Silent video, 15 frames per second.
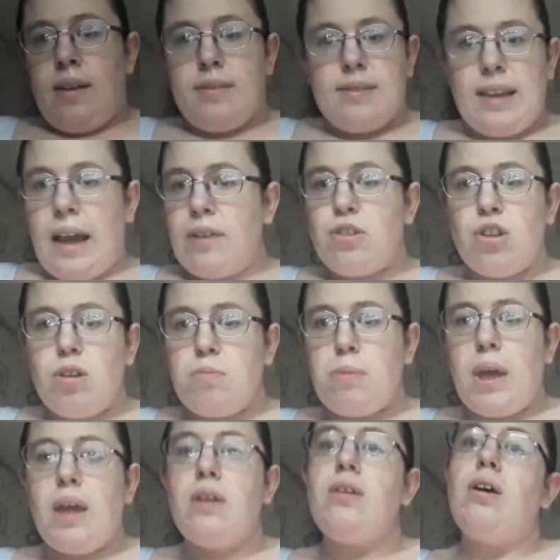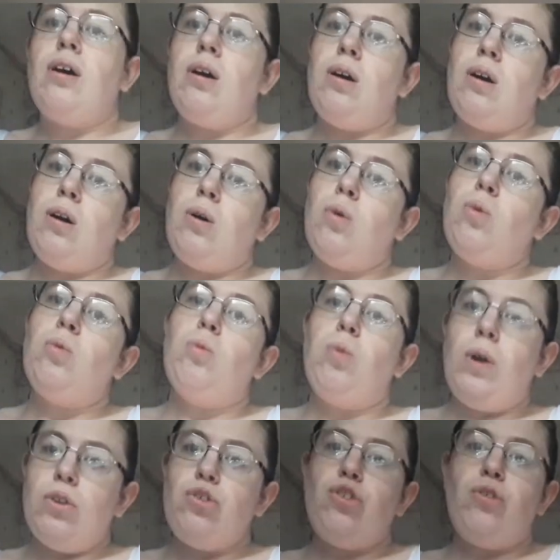TattooMED,
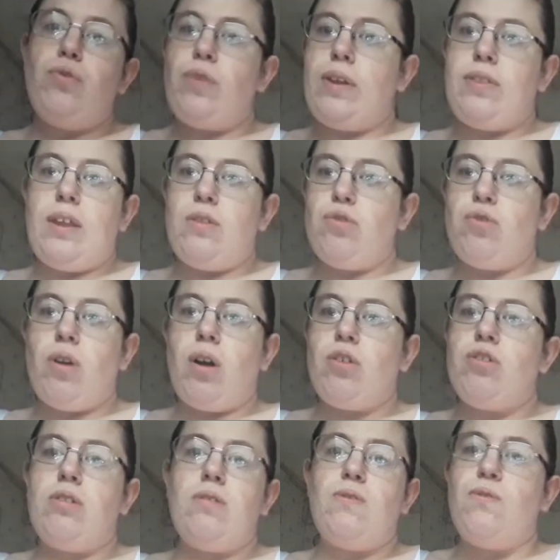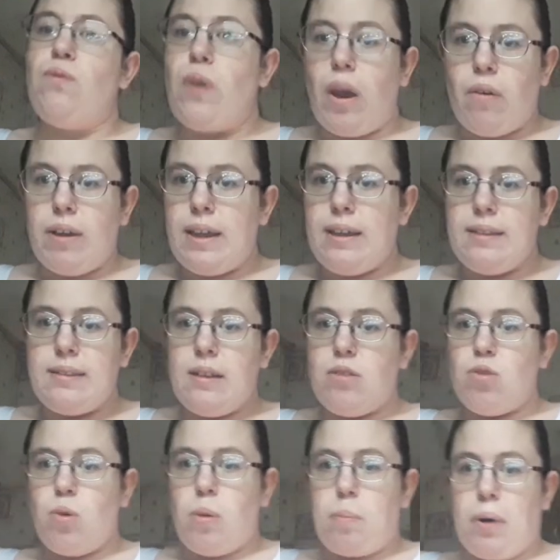once you've read the instructions, very easy
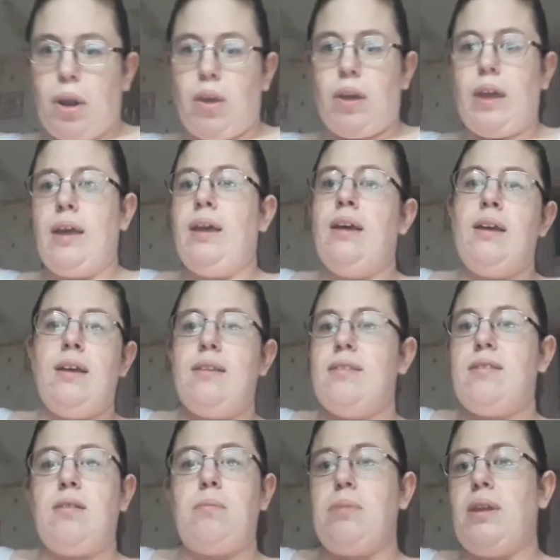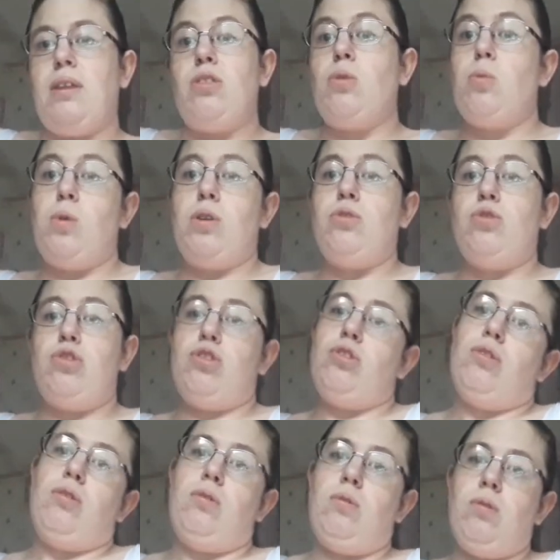to apply. Simply the
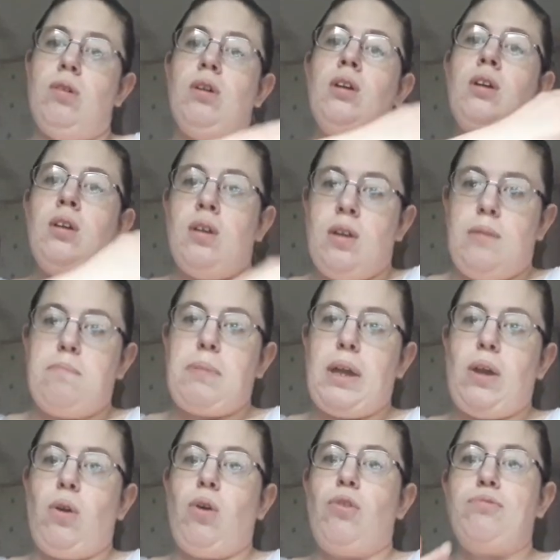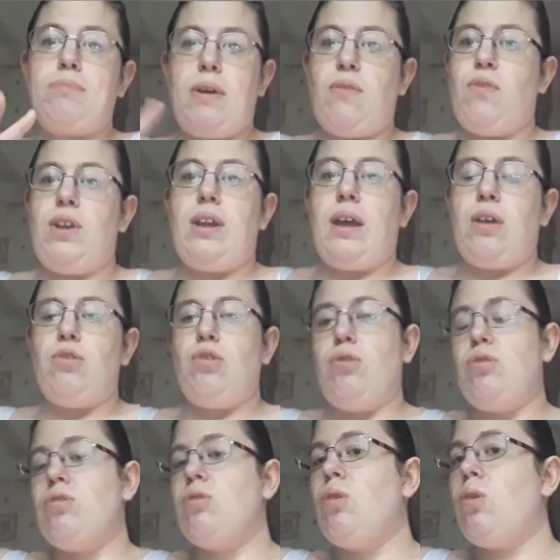1-2 peel off method, as you
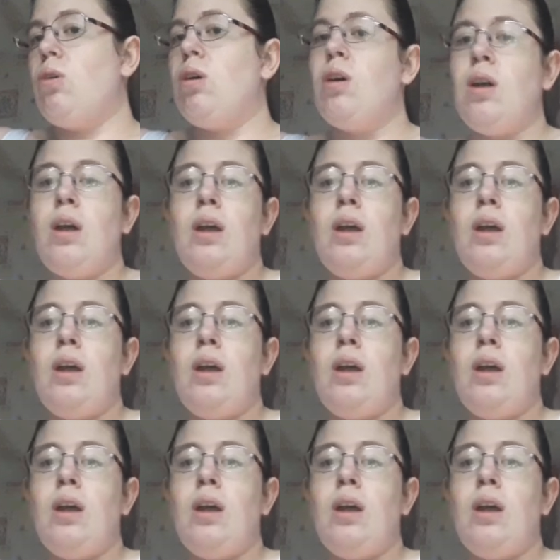saw.